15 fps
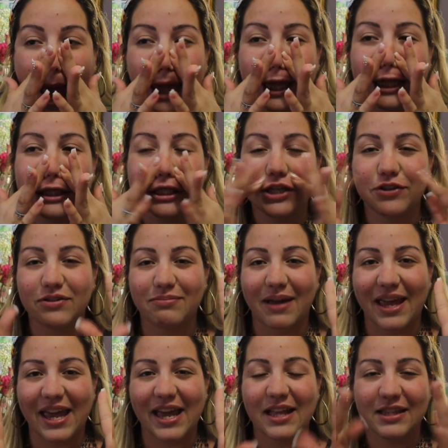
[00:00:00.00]
I like to use
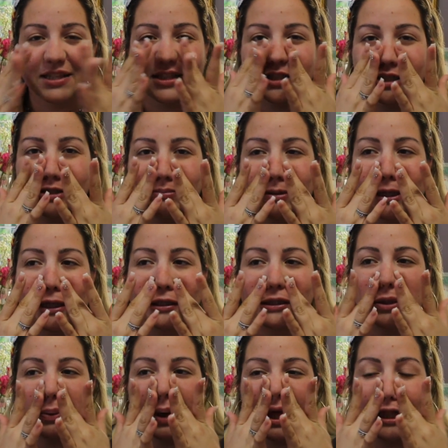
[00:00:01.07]
my hands because
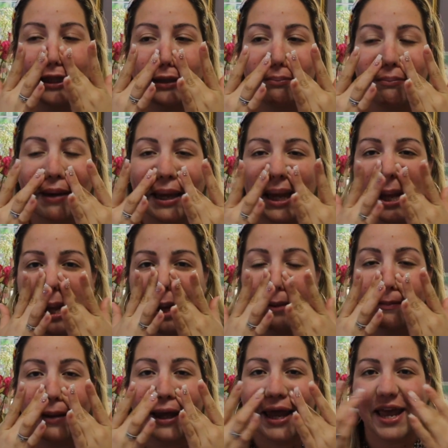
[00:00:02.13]
the way my heat
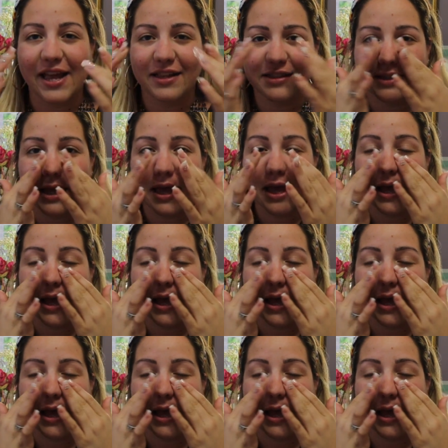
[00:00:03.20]
of my hand